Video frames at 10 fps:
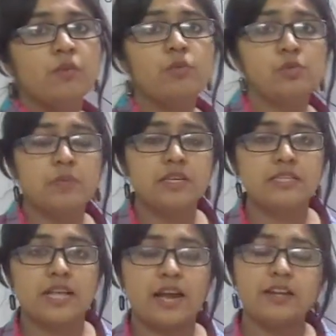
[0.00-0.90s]
which
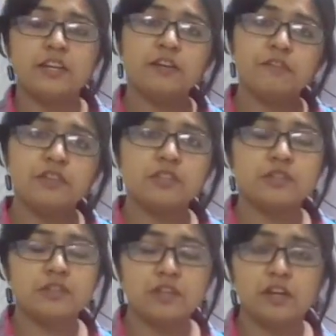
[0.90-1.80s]
means that indifference
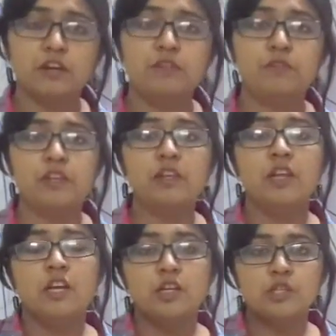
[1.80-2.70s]
curve will
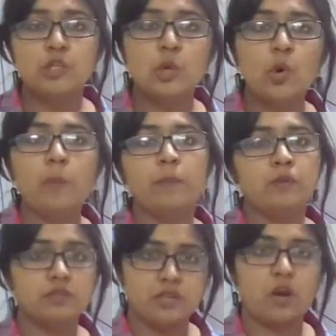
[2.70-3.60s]
slope
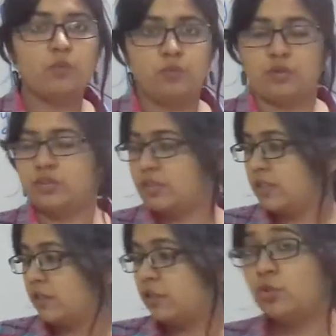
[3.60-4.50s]
downwards
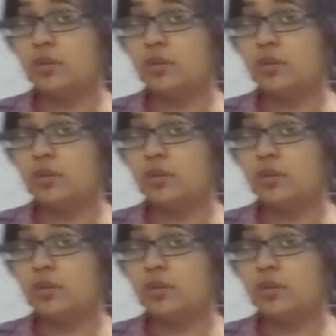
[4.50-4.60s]
to